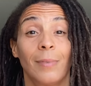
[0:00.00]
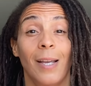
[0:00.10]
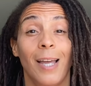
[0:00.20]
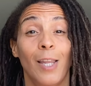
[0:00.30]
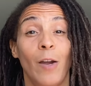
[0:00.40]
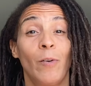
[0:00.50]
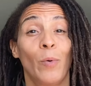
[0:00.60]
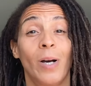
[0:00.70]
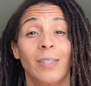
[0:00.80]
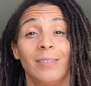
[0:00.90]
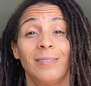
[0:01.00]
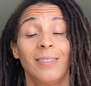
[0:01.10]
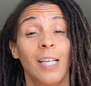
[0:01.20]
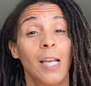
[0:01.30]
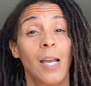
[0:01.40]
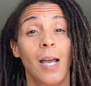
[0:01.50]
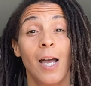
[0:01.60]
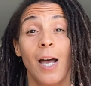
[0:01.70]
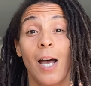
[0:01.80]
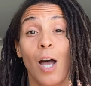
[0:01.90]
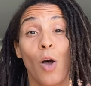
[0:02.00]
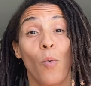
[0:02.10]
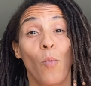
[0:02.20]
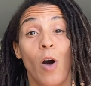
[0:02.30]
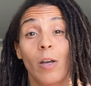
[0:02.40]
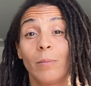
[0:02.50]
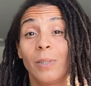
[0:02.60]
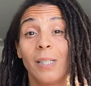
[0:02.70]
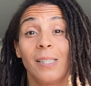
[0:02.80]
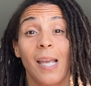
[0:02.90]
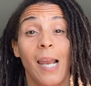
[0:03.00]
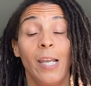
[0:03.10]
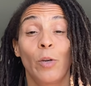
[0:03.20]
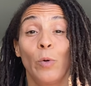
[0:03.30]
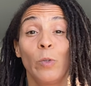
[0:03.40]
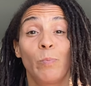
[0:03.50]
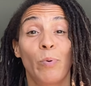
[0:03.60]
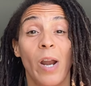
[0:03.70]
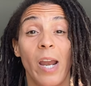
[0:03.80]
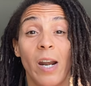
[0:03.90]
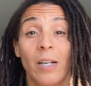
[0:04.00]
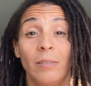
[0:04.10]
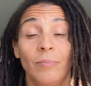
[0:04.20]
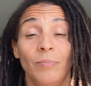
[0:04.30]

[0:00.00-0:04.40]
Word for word: Hello, everyone. Welcome to the Daily Cruz Prayer.